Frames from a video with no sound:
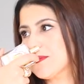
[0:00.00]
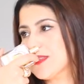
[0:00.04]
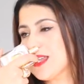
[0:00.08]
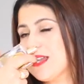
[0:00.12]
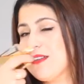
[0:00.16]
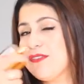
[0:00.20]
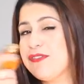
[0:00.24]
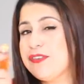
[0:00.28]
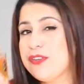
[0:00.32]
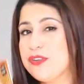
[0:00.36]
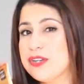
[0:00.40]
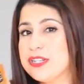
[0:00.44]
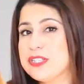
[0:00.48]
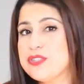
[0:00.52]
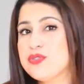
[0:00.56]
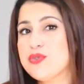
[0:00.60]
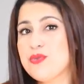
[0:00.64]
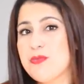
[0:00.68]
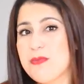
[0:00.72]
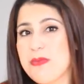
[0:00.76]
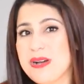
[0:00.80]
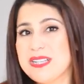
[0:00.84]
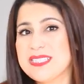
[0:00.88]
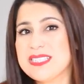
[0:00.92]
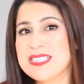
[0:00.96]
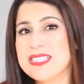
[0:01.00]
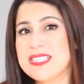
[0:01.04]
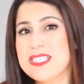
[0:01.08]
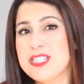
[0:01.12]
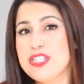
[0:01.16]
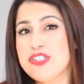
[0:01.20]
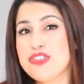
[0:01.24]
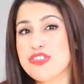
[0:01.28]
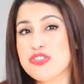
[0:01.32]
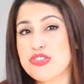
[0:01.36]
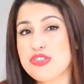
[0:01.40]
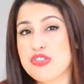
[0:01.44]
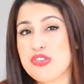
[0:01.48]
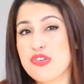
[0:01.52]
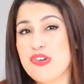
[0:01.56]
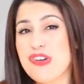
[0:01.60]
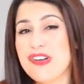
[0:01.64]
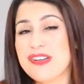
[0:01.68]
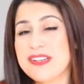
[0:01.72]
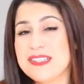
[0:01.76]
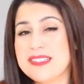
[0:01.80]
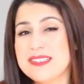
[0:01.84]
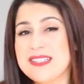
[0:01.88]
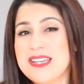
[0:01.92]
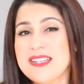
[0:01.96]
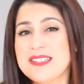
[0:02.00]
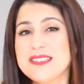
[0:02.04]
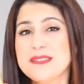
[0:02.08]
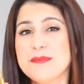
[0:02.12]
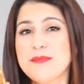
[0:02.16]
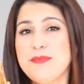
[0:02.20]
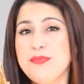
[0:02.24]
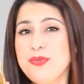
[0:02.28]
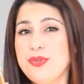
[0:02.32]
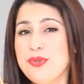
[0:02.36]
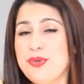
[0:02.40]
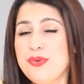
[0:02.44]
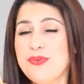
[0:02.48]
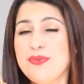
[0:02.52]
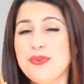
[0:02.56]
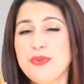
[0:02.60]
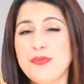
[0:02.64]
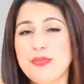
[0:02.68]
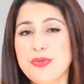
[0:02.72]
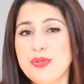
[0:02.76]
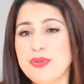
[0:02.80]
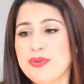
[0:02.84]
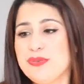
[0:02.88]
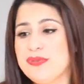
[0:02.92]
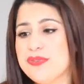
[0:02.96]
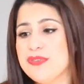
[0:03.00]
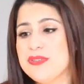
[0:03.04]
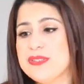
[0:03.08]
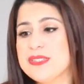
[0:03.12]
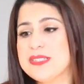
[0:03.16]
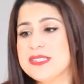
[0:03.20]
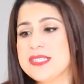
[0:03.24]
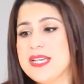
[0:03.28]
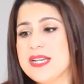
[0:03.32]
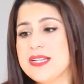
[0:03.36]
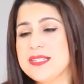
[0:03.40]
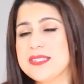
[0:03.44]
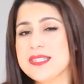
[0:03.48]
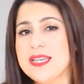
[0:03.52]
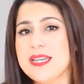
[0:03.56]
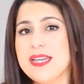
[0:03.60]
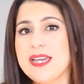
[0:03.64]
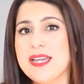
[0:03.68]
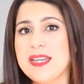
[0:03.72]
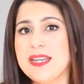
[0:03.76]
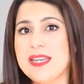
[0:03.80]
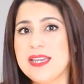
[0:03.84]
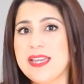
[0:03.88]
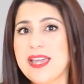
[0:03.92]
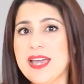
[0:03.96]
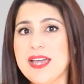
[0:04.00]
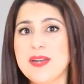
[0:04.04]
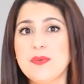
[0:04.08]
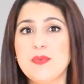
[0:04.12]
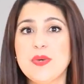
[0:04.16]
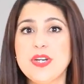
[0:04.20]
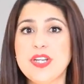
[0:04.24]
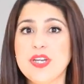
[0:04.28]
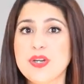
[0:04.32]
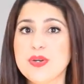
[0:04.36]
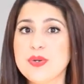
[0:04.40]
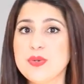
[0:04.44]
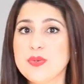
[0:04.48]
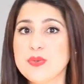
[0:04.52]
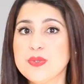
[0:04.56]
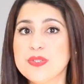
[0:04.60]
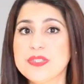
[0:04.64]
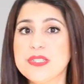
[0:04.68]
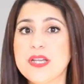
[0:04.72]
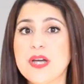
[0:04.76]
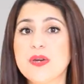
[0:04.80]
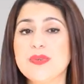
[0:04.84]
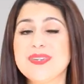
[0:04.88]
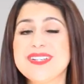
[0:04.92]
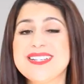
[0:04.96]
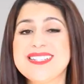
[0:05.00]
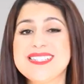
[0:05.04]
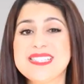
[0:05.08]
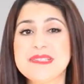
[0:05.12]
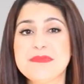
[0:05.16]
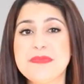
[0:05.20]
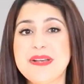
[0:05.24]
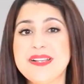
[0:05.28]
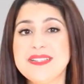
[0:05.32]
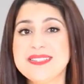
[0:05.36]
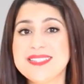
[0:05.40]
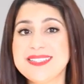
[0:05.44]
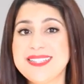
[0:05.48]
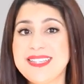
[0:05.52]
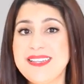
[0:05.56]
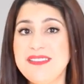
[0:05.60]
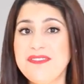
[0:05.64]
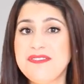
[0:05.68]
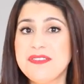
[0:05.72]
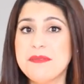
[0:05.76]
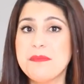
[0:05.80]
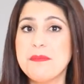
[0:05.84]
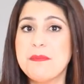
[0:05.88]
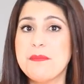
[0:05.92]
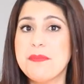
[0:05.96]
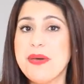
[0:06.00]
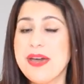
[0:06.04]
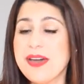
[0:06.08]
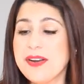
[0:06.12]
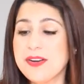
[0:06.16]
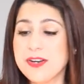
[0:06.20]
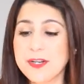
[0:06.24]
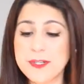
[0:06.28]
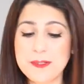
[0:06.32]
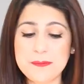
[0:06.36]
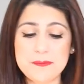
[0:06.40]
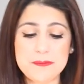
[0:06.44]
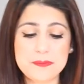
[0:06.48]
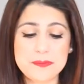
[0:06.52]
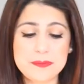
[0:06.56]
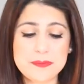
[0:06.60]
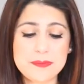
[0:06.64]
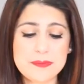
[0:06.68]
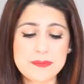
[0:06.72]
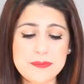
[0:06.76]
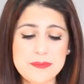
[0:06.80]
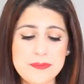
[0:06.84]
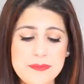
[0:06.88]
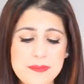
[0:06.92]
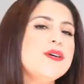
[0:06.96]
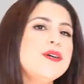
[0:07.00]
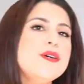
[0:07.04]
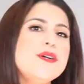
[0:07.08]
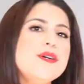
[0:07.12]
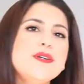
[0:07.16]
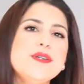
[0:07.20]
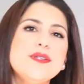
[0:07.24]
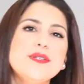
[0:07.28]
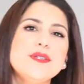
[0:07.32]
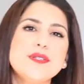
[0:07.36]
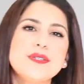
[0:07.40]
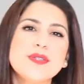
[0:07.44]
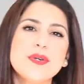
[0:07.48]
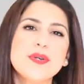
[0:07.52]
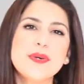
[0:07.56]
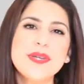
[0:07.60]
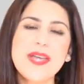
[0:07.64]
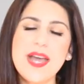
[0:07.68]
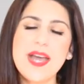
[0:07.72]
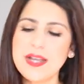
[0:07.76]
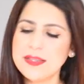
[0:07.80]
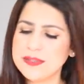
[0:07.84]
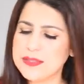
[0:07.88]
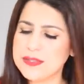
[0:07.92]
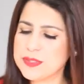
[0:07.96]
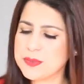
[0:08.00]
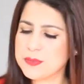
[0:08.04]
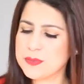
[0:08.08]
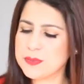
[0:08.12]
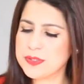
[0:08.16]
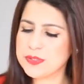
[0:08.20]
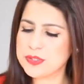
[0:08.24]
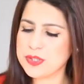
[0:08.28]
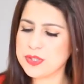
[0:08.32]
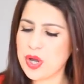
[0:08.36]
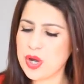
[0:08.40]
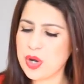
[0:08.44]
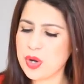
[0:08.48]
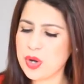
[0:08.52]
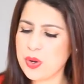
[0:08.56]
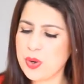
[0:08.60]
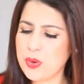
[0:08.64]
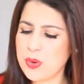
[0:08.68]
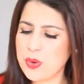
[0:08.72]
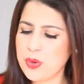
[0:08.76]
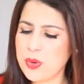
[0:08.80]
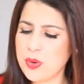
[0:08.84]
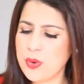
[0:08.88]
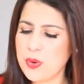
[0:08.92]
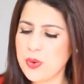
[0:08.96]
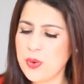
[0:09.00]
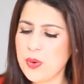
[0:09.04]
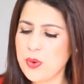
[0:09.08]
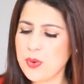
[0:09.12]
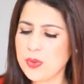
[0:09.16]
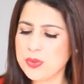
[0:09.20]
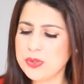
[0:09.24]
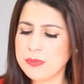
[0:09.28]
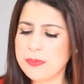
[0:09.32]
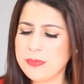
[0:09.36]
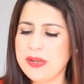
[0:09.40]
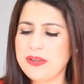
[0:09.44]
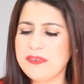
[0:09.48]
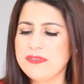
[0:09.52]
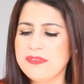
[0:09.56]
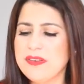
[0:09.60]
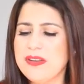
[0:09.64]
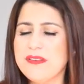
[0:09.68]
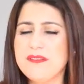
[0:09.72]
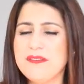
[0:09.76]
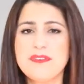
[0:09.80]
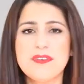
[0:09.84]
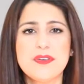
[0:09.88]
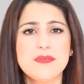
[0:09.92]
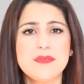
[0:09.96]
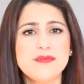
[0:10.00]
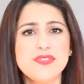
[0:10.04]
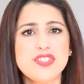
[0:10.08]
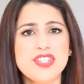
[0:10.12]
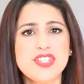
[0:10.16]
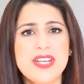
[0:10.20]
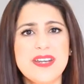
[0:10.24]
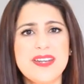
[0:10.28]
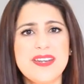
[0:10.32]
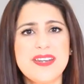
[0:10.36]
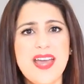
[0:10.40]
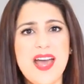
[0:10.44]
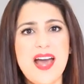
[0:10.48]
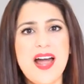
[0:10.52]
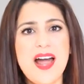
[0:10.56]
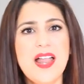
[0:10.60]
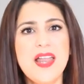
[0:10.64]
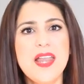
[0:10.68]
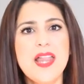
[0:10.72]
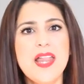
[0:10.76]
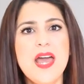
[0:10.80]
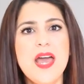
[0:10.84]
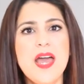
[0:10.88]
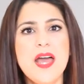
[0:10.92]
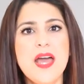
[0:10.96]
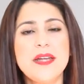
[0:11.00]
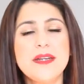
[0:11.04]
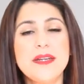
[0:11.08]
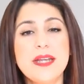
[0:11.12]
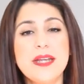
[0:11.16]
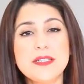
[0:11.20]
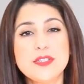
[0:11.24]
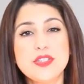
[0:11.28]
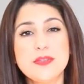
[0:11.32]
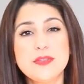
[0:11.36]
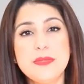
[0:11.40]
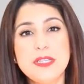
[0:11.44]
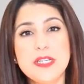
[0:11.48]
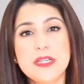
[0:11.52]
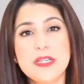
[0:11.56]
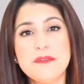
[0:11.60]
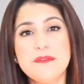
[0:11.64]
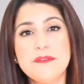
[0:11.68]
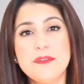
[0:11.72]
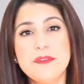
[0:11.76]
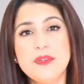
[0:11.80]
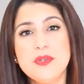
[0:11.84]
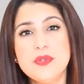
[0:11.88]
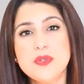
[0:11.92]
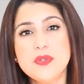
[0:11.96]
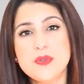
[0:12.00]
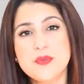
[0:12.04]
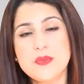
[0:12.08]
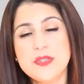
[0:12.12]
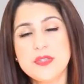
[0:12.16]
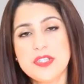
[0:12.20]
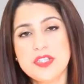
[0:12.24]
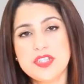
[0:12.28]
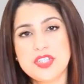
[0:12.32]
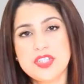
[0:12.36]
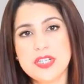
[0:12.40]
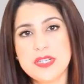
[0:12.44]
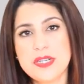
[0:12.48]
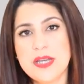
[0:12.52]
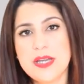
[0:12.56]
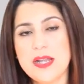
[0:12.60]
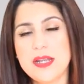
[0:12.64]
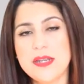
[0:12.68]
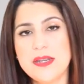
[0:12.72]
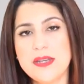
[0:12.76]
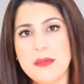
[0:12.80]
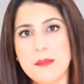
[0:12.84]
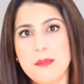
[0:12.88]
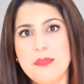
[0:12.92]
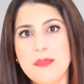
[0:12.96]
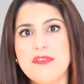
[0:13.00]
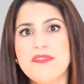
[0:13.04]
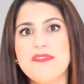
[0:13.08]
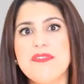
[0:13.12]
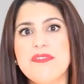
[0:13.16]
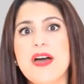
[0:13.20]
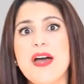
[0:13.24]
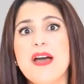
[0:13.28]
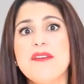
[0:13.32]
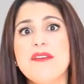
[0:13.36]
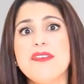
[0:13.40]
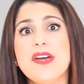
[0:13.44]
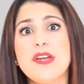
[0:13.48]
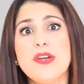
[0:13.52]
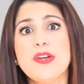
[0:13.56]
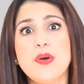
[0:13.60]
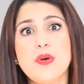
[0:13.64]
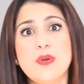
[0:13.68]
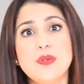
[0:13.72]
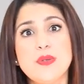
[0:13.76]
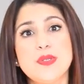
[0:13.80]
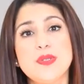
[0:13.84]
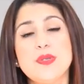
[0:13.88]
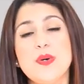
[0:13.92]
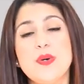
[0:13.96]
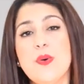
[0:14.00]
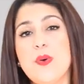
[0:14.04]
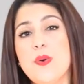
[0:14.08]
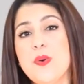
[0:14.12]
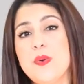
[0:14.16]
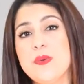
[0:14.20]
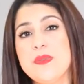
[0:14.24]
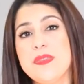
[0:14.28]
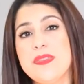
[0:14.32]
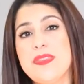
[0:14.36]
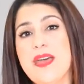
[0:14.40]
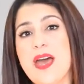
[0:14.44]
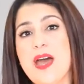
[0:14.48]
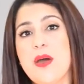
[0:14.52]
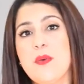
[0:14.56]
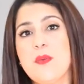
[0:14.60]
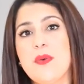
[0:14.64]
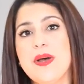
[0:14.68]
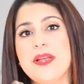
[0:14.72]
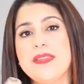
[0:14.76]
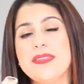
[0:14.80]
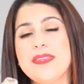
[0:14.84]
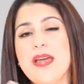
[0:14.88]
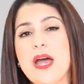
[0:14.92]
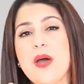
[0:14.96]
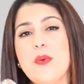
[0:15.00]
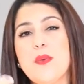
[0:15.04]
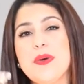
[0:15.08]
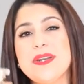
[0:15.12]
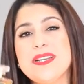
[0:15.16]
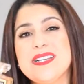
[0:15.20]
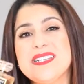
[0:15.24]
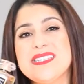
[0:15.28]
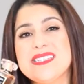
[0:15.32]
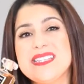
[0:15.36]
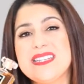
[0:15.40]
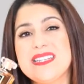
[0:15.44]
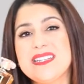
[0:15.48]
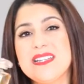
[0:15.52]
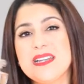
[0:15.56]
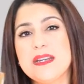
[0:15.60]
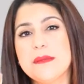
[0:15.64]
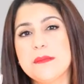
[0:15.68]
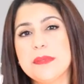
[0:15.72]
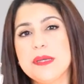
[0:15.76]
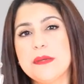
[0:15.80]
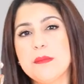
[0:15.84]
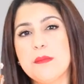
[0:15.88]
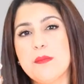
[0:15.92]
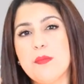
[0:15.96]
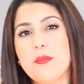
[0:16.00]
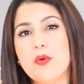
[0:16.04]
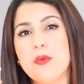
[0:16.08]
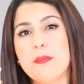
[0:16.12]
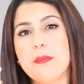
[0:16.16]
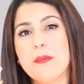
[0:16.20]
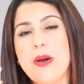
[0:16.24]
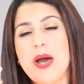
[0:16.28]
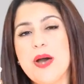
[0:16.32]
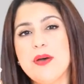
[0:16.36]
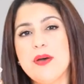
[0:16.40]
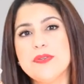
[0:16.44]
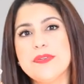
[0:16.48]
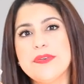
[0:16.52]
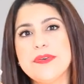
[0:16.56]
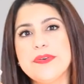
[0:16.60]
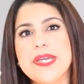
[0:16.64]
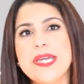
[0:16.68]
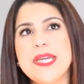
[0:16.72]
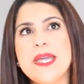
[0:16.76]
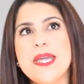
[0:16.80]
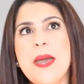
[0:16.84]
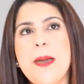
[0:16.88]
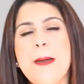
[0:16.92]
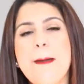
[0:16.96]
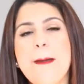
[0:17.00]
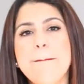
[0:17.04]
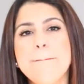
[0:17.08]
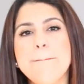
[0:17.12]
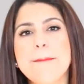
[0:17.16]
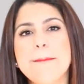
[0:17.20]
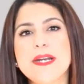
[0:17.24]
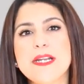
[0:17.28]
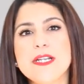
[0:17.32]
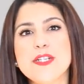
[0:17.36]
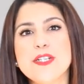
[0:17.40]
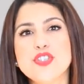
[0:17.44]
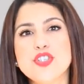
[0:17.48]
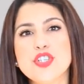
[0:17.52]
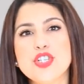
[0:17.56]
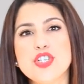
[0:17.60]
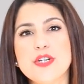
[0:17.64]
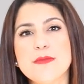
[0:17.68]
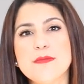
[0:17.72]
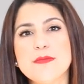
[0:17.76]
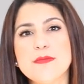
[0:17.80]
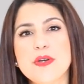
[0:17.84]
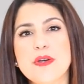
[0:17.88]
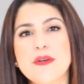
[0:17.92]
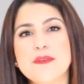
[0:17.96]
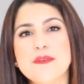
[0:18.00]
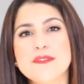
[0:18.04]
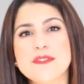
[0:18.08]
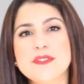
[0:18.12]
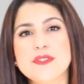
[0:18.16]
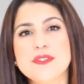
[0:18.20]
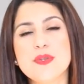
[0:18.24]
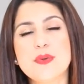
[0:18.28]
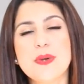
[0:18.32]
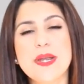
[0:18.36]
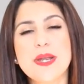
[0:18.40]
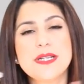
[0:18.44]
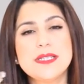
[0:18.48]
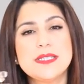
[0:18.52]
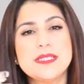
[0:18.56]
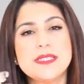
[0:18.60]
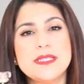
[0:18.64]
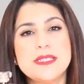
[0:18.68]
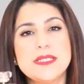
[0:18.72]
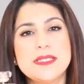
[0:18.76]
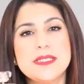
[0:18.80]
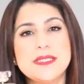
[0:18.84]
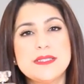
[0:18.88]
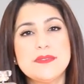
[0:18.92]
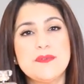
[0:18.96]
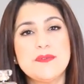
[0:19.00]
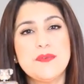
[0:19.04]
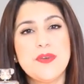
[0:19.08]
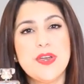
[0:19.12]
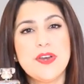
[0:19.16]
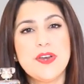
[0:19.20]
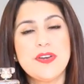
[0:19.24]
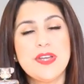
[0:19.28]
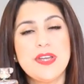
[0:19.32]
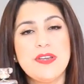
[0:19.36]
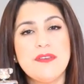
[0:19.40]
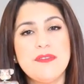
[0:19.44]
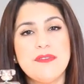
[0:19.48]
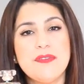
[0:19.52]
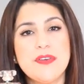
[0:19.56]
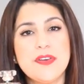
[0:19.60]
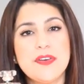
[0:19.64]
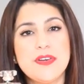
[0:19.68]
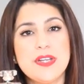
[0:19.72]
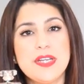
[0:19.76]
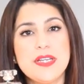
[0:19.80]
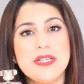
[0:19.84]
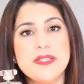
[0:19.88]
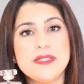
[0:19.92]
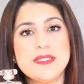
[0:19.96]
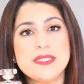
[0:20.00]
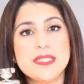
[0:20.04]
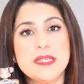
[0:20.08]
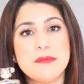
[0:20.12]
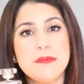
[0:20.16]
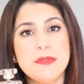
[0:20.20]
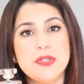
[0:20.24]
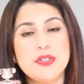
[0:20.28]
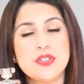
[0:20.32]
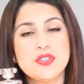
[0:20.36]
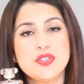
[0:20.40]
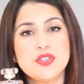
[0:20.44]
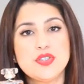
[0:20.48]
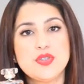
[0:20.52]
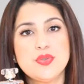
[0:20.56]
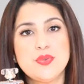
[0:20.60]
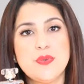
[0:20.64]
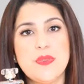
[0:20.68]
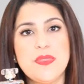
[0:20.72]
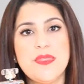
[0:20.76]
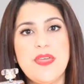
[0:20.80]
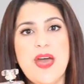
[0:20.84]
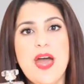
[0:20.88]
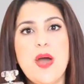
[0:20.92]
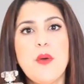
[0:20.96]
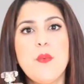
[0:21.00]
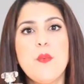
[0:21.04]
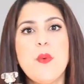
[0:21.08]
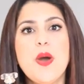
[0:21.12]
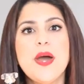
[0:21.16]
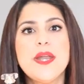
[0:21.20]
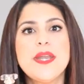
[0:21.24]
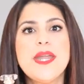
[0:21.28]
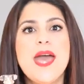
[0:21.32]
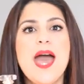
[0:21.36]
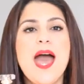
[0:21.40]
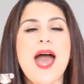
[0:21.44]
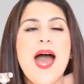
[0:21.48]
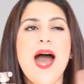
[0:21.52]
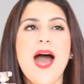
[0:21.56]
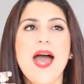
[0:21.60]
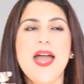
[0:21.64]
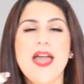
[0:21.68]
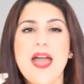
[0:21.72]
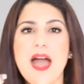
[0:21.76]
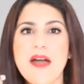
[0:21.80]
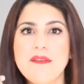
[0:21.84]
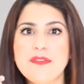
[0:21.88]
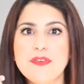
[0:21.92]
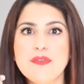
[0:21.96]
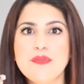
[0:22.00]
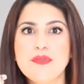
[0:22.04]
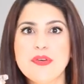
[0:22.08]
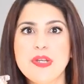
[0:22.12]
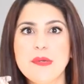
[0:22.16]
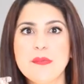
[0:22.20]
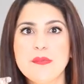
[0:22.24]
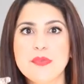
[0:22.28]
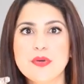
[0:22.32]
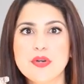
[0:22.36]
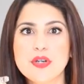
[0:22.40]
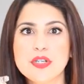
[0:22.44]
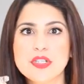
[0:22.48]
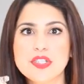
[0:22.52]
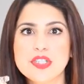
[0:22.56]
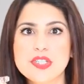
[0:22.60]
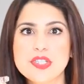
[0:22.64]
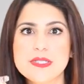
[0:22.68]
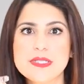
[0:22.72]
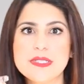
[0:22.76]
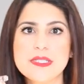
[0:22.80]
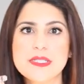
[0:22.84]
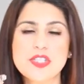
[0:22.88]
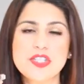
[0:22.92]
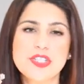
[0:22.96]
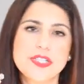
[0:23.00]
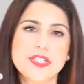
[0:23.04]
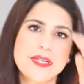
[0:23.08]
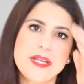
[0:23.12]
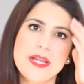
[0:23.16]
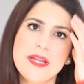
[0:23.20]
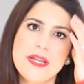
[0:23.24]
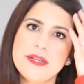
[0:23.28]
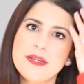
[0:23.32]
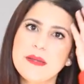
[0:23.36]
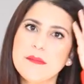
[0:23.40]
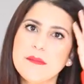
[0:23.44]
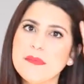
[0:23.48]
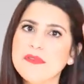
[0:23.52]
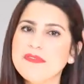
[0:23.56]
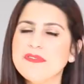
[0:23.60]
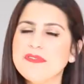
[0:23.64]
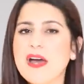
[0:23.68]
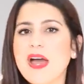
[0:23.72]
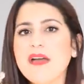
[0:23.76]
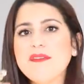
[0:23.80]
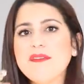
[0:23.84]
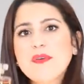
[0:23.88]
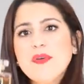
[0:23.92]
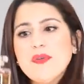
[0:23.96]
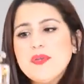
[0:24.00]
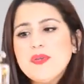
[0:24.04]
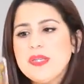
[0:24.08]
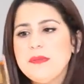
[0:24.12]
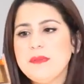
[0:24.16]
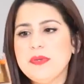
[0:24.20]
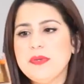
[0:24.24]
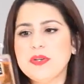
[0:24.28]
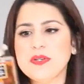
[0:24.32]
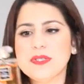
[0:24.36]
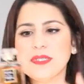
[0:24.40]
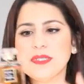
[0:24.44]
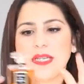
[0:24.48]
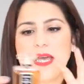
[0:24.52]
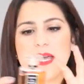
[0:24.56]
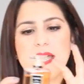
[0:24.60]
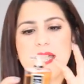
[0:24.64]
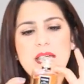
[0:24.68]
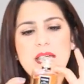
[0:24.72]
If you're into musky, strong scents, beautiful, beautiful scent. And again, when it cools down, it smells even better. So yeah, this was Coco Eau de Parfum from Chanel, not to be confused with the Chanel number 5. I also own that one. That one is a little bit more powdery, but in terms of strength is very, very similar to that one. I haven't repurchased the Chanel number 5 only because